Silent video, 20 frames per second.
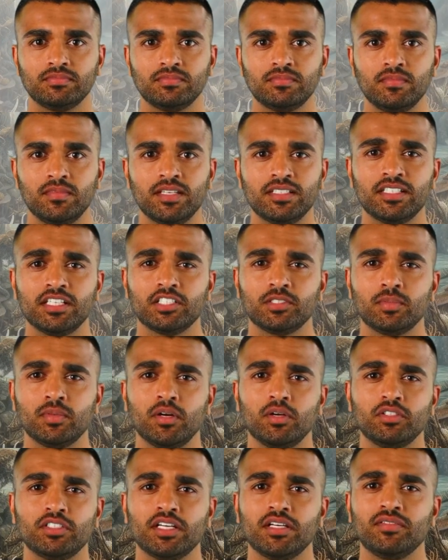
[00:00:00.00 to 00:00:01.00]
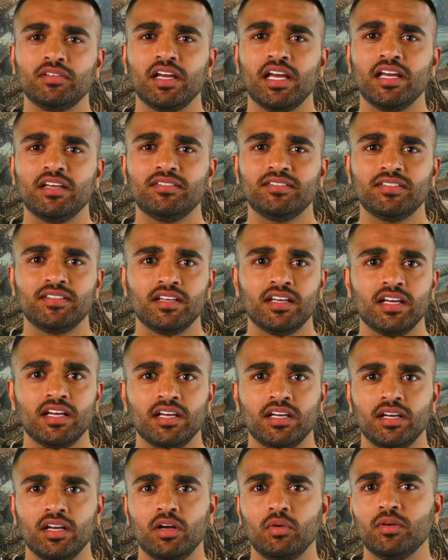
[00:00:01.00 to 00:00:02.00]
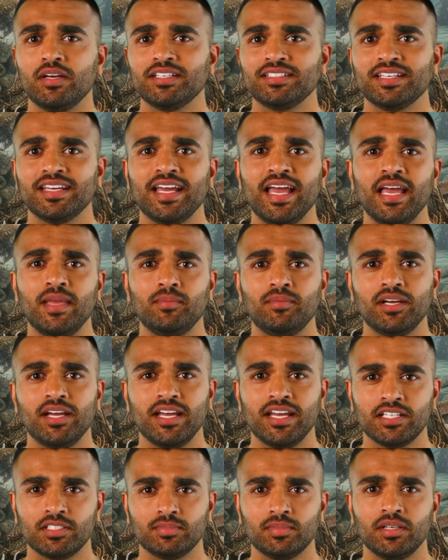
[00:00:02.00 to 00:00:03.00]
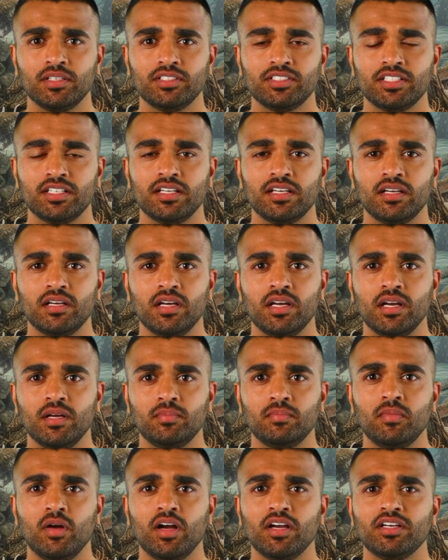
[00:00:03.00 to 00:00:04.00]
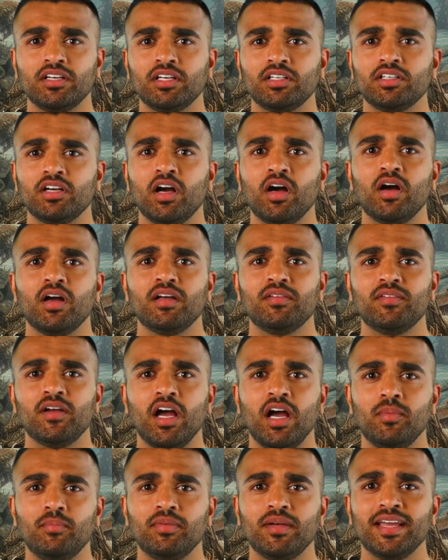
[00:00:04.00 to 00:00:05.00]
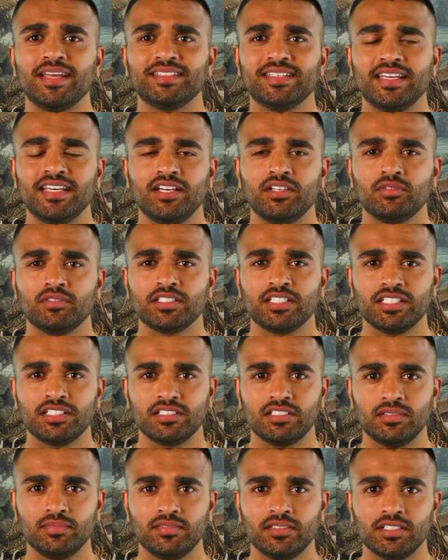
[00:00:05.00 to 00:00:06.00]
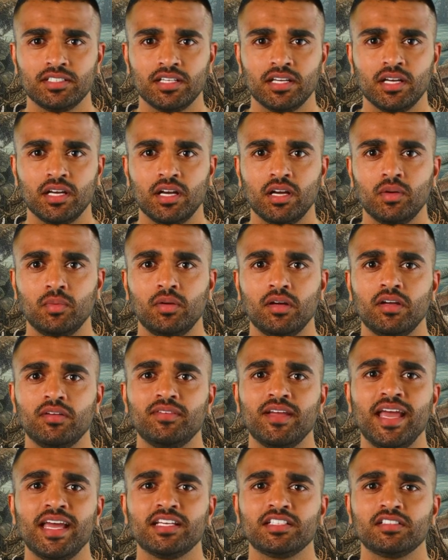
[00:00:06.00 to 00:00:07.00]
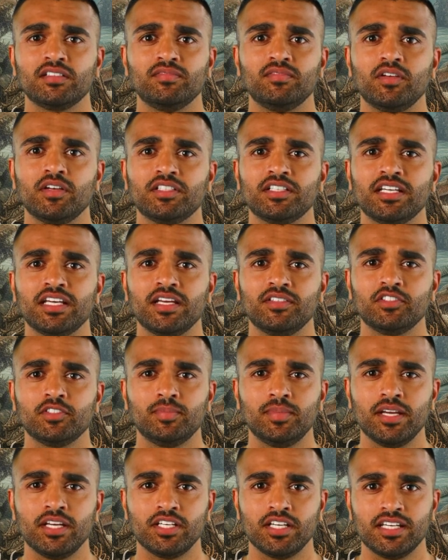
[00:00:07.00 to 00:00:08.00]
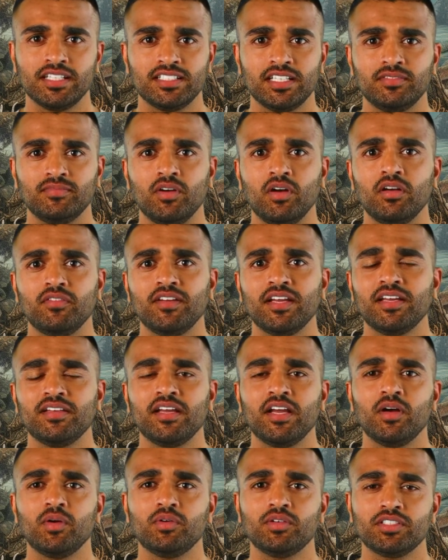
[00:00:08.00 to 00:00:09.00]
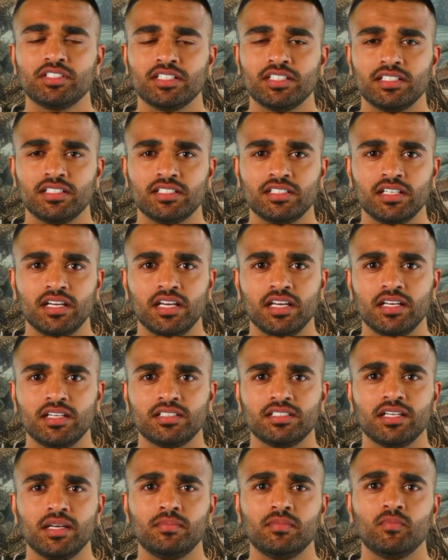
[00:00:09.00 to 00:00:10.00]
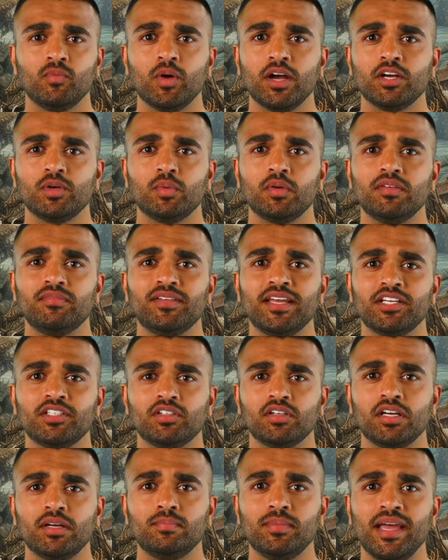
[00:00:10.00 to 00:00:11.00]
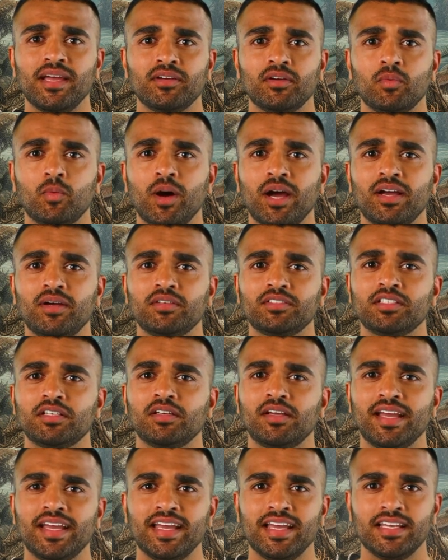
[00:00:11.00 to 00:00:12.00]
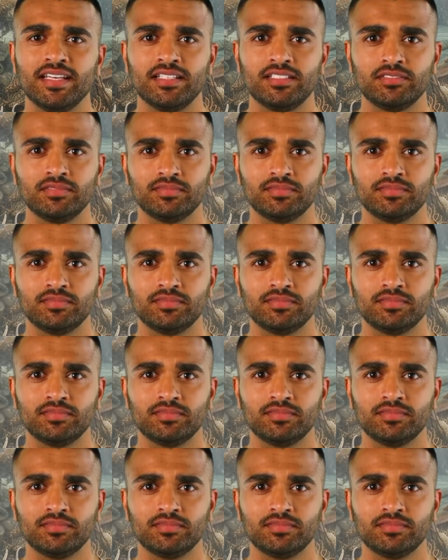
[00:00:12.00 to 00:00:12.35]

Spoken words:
This explosion of life, known as the Cambrian explosion, marked the dawn of complex ecosystems, with a vast diversity of species evolving in the oceans, some of which would eventually make their way onto land.